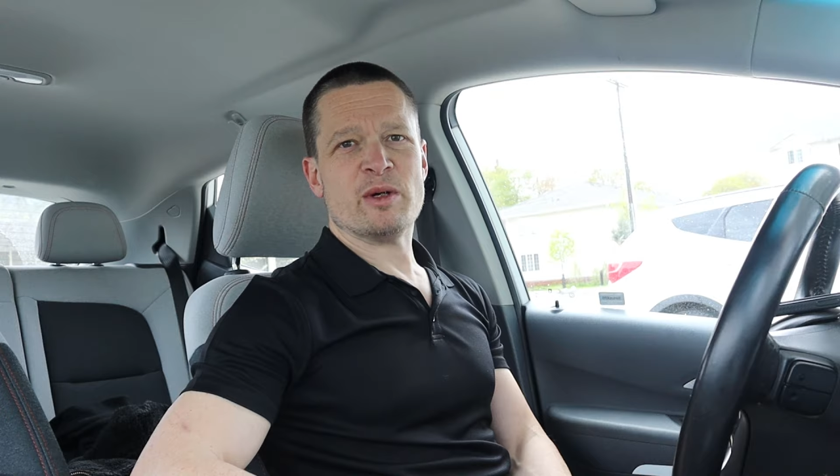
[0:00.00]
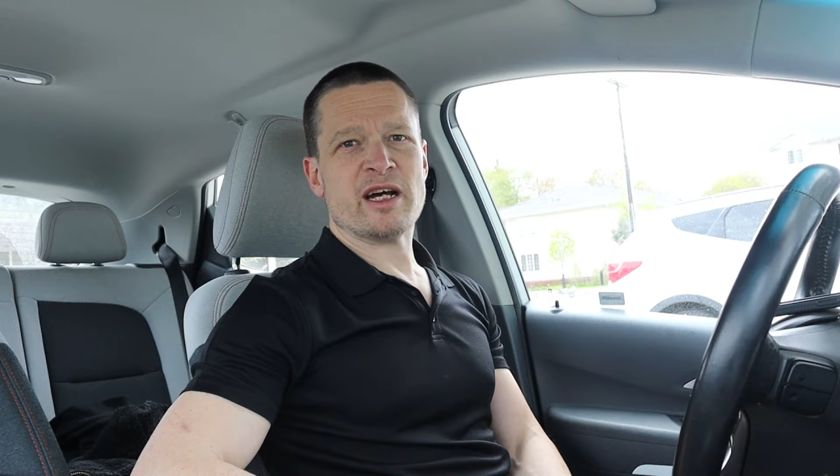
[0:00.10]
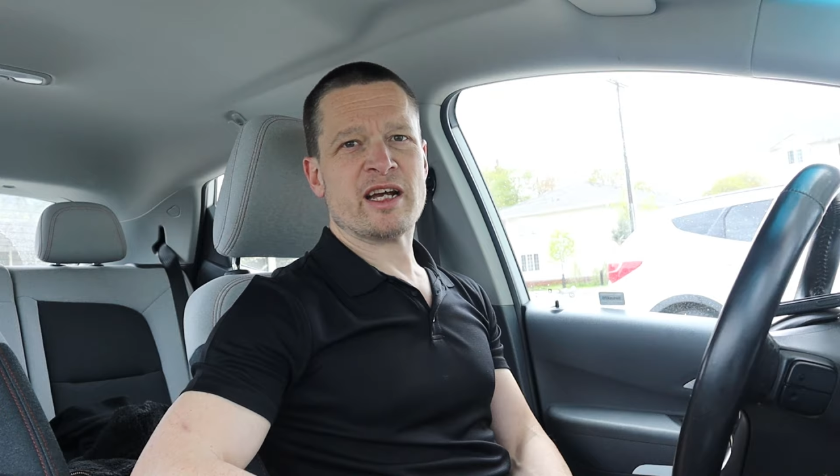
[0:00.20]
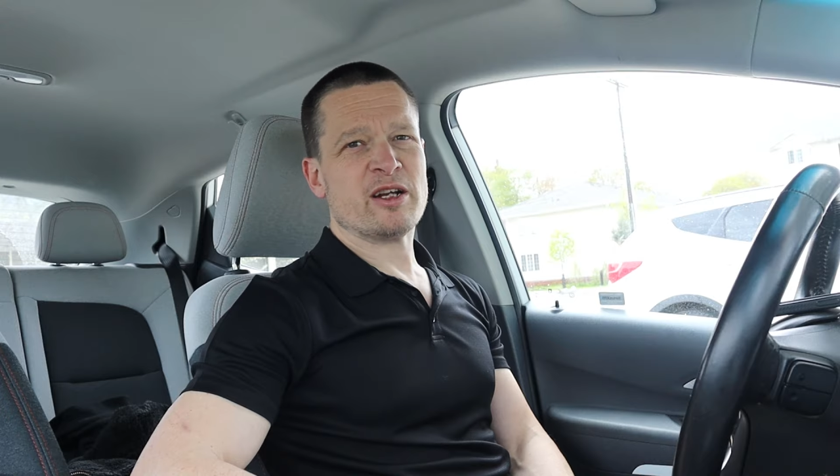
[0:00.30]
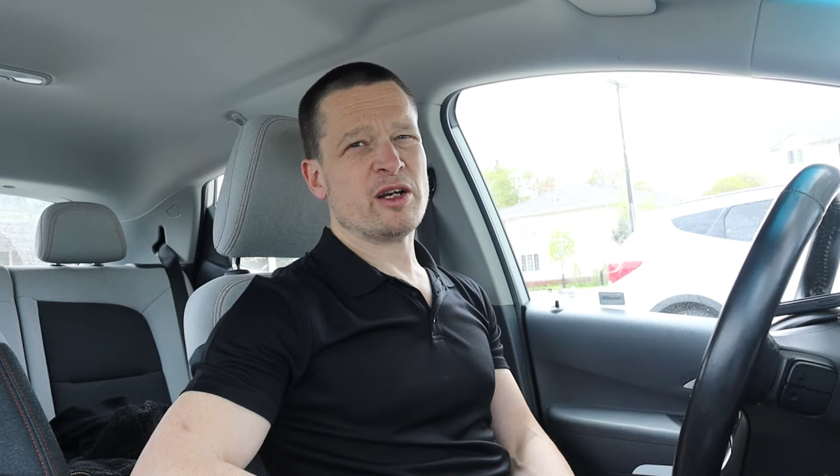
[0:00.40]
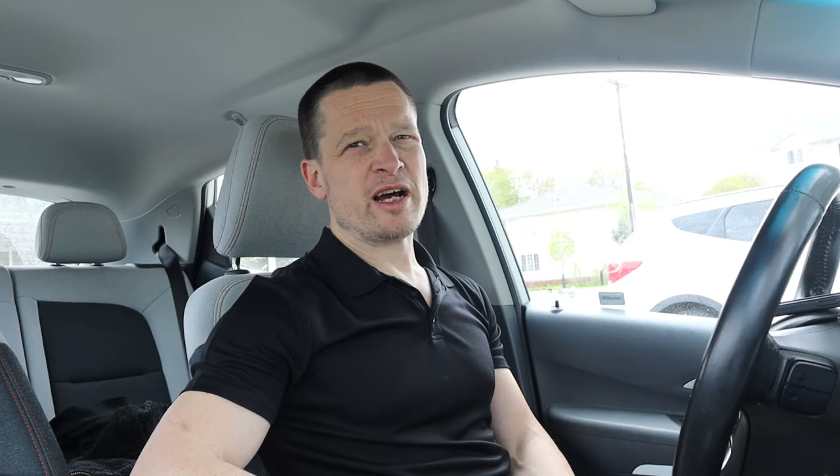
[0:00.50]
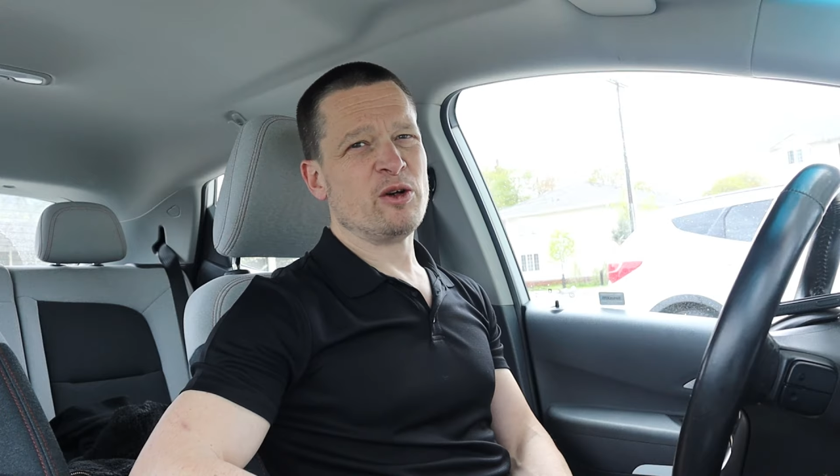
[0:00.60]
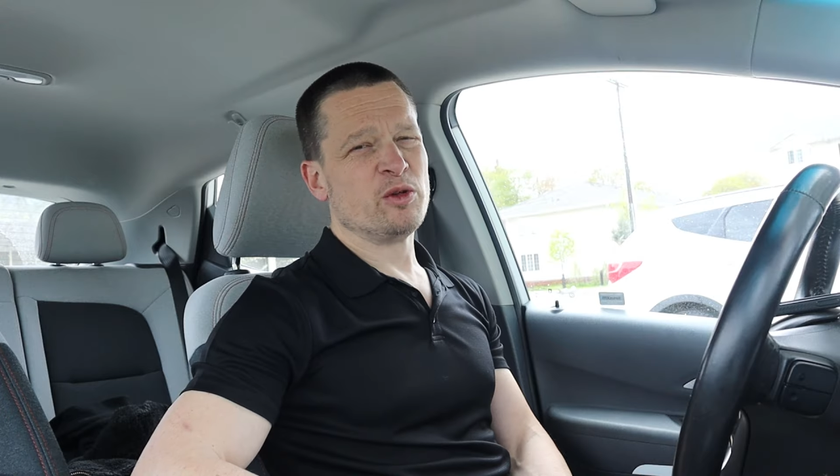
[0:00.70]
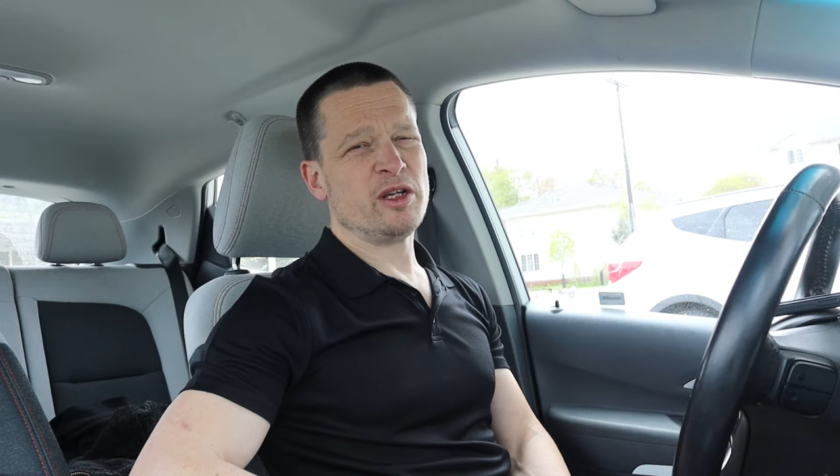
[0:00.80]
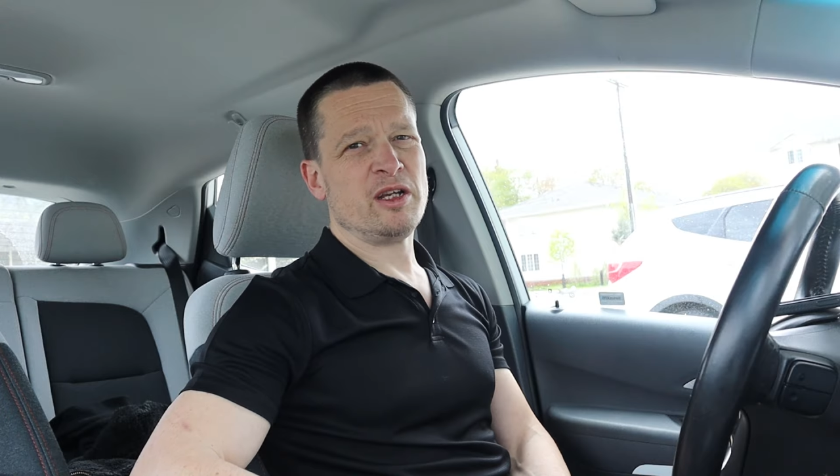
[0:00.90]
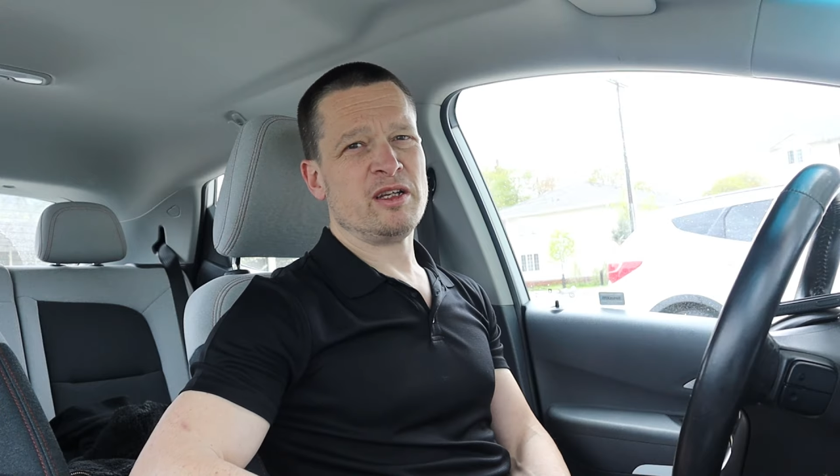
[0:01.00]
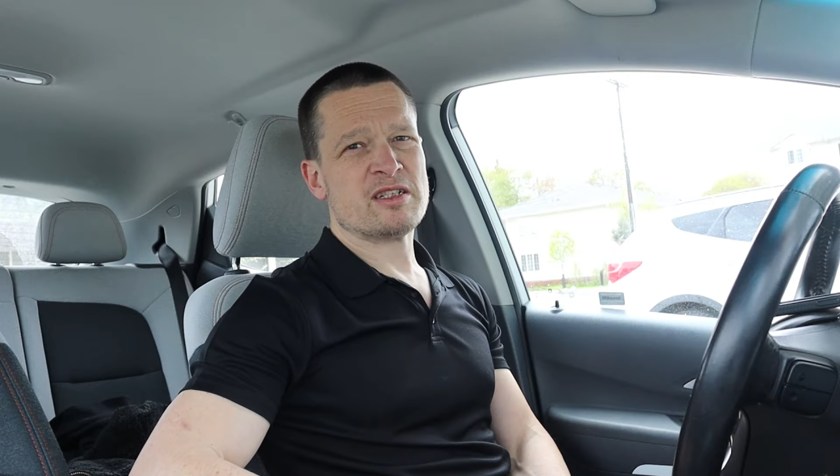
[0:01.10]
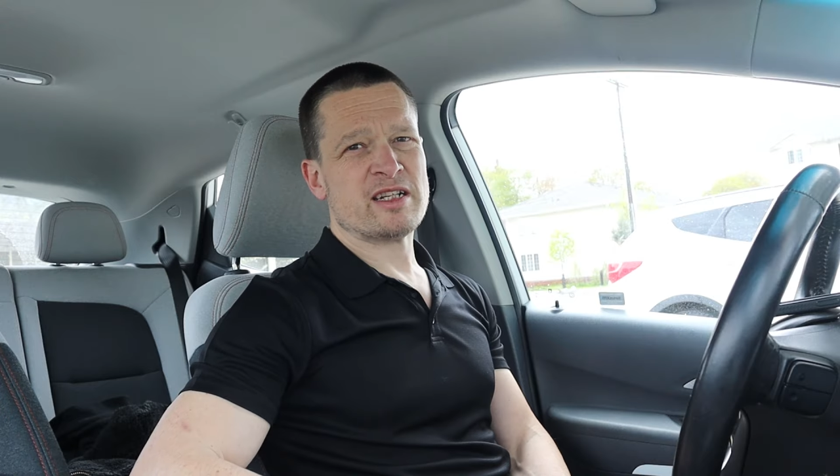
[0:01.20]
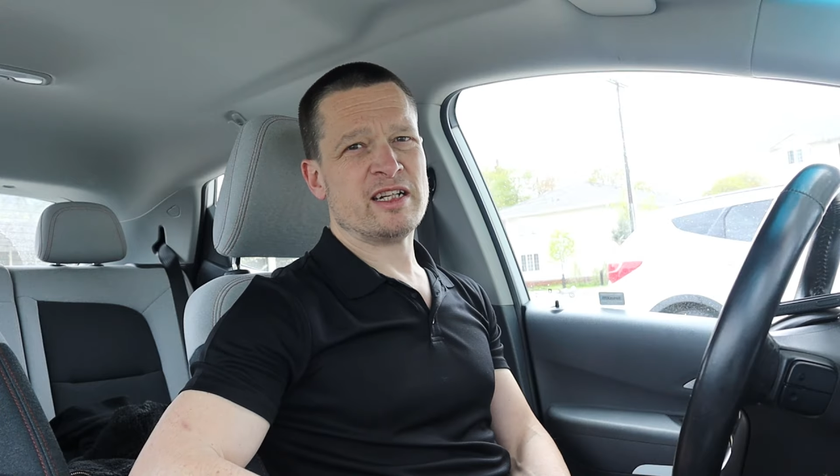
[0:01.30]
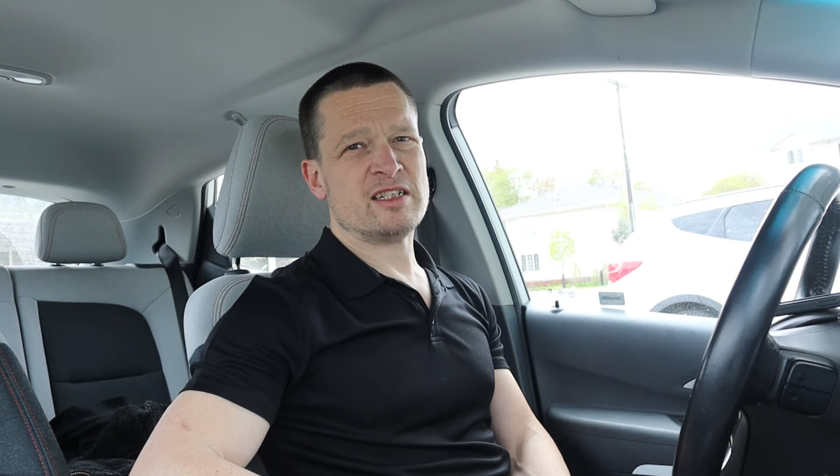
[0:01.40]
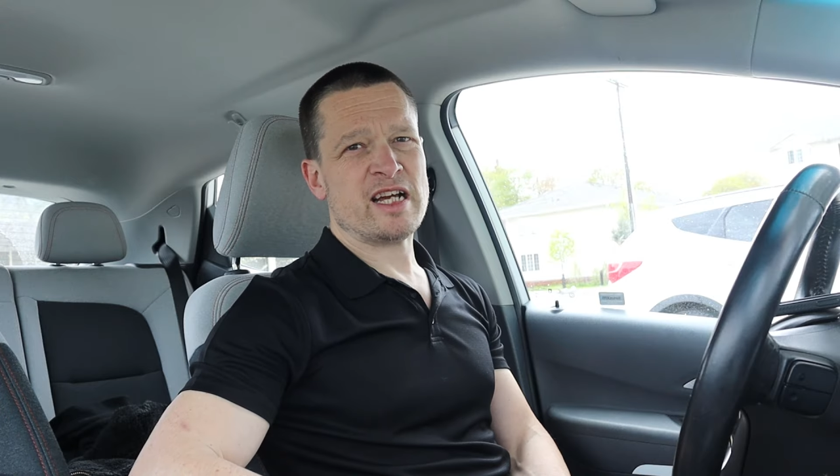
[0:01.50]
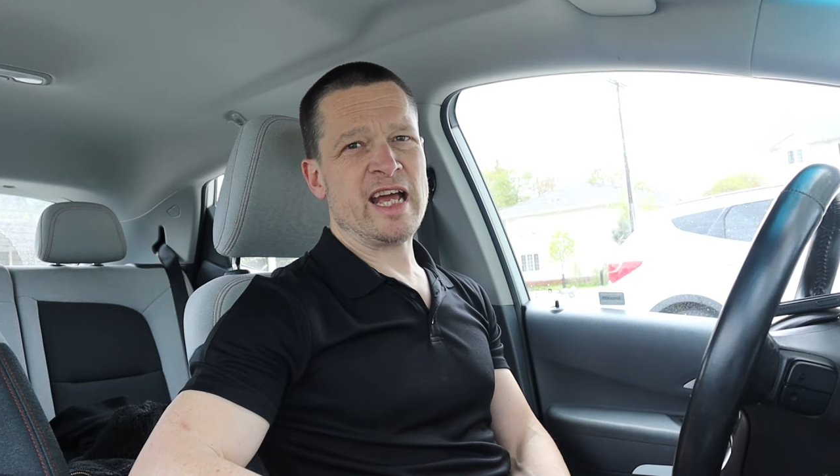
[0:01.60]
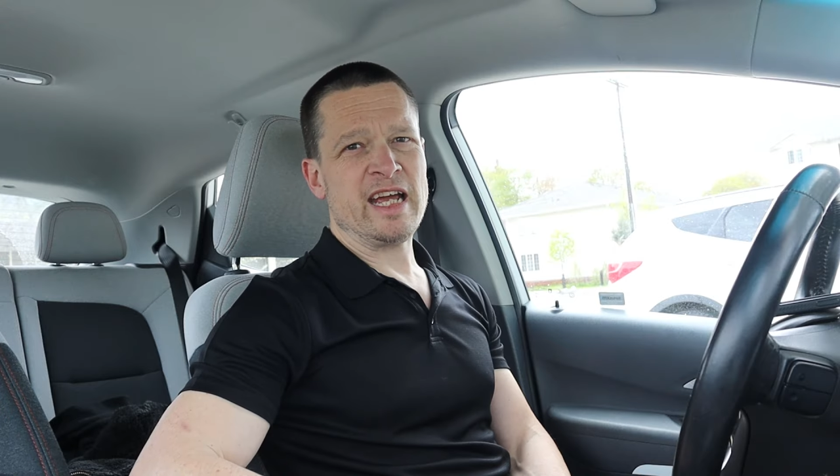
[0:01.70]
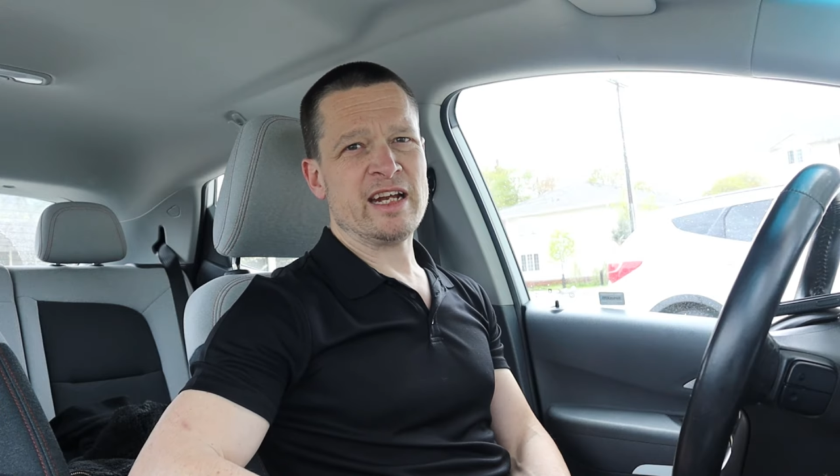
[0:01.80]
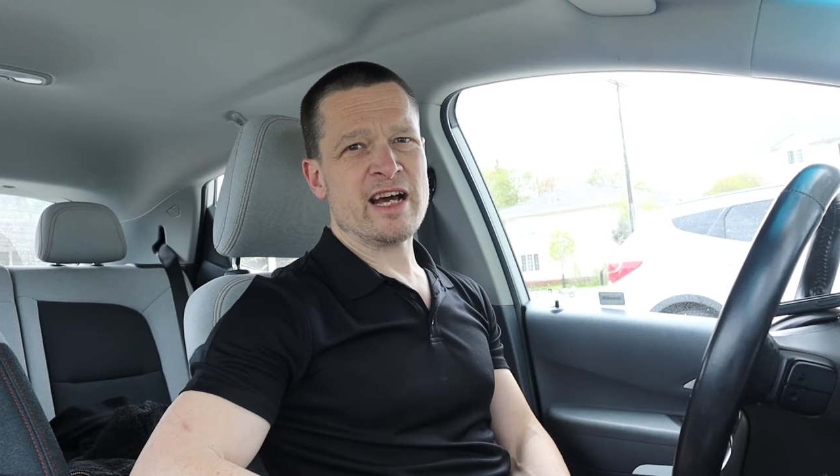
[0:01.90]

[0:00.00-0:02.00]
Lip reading: But I only set it to 8